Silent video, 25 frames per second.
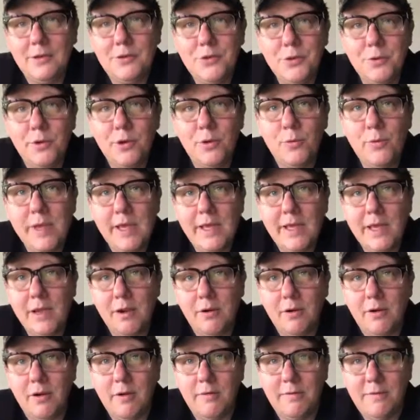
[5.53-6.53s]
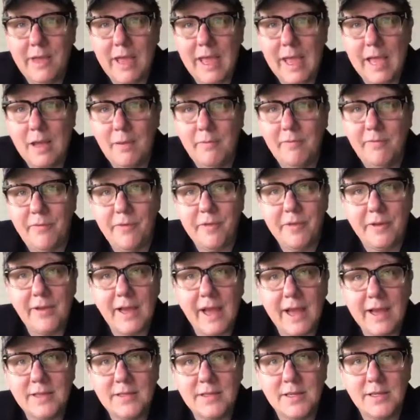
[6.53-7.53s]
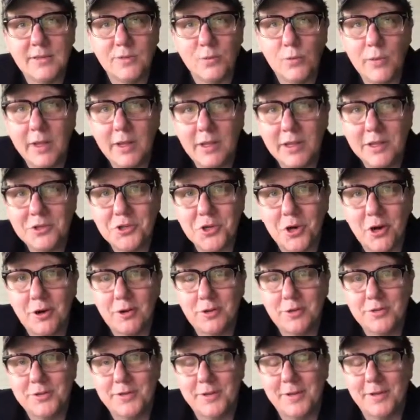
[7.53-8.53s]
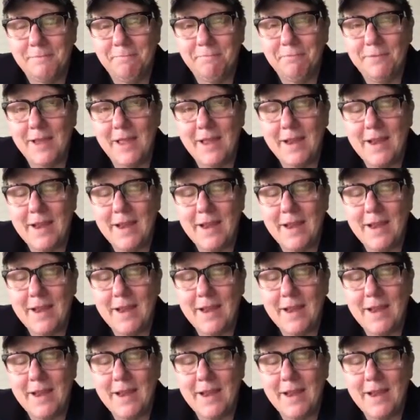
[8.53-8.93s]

doing a week here of camp for the Diocese of Wheeling Charleston,